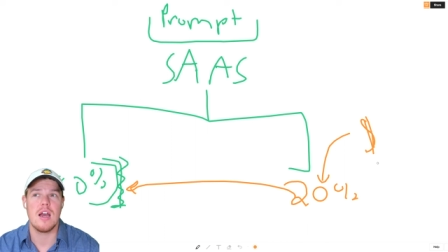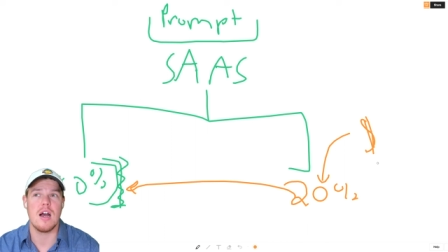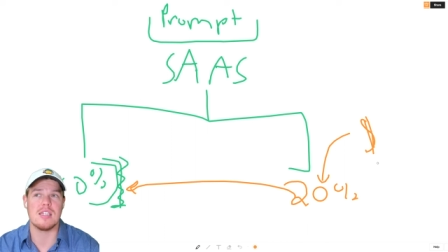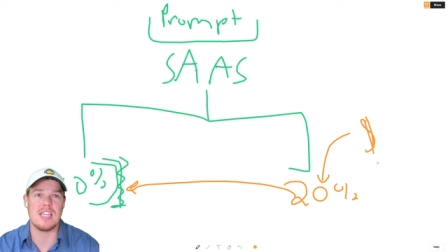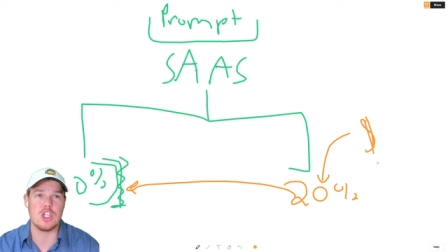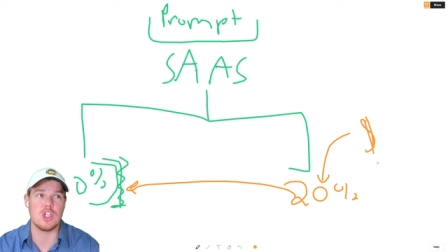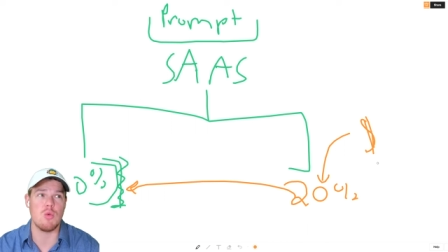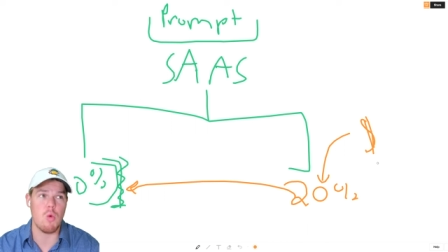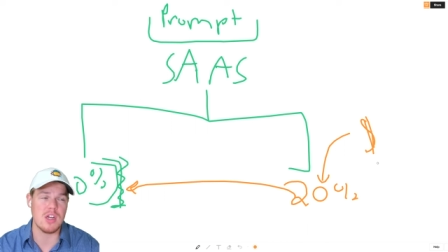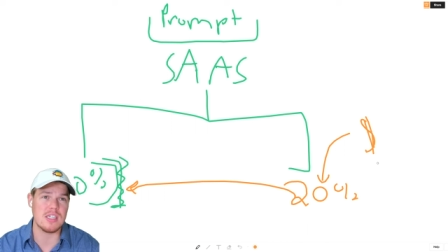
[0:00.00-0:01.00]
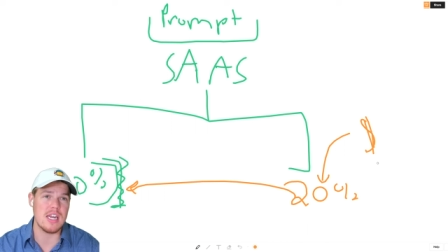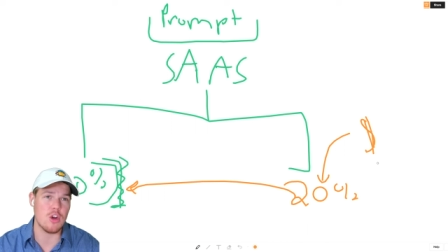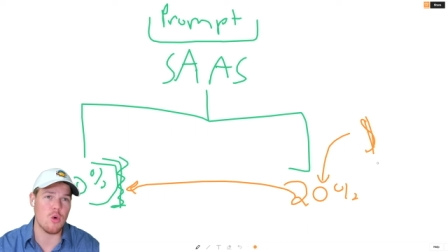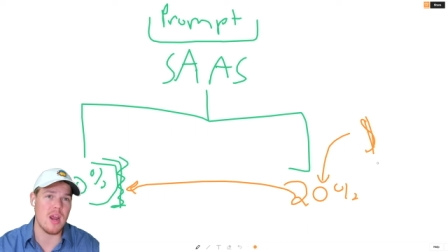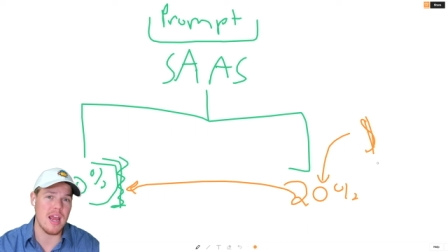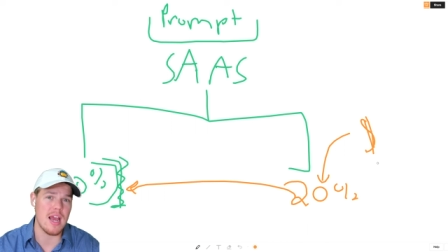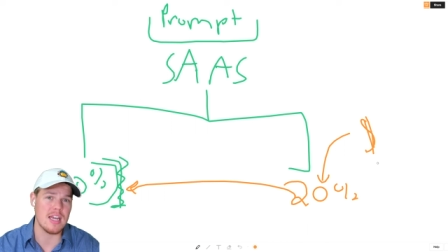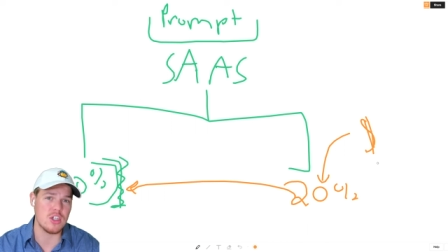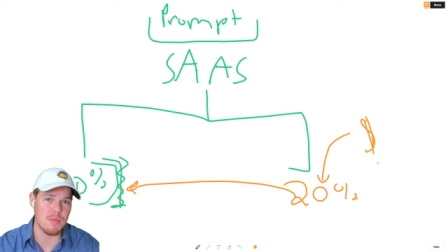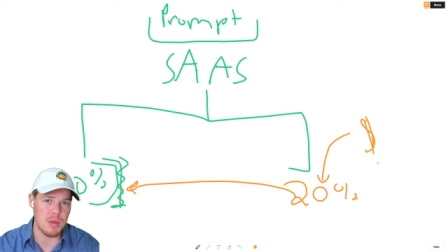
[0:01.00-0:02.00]
essentially wants to integrate AI
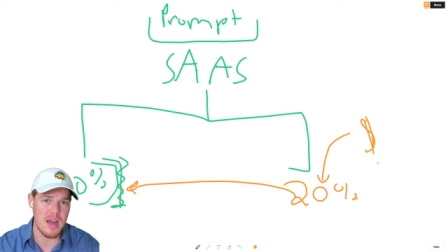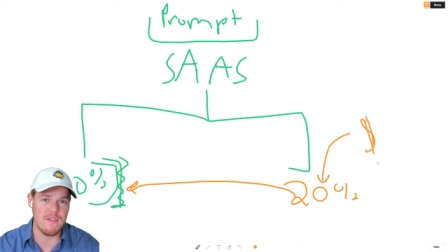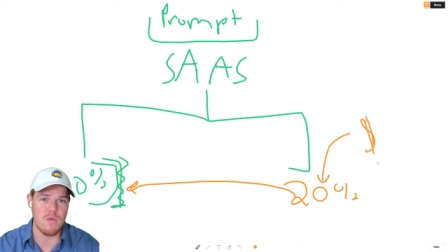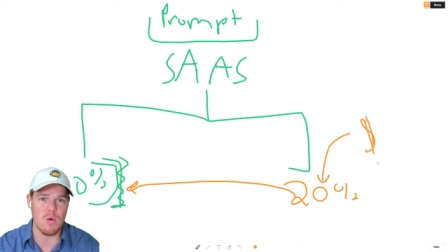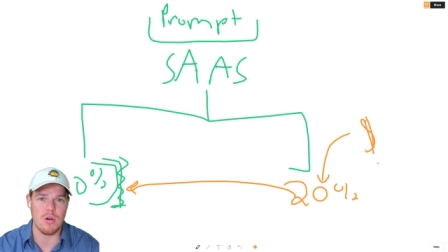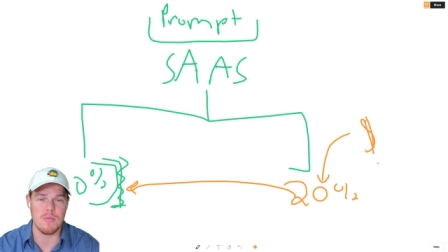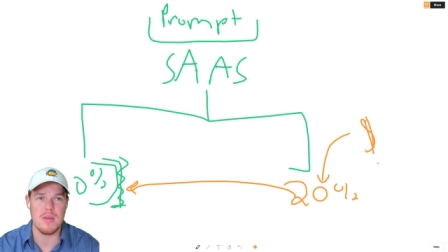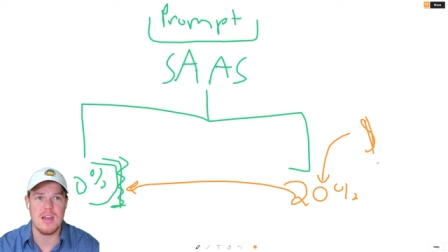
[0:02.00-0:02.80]
into the platform,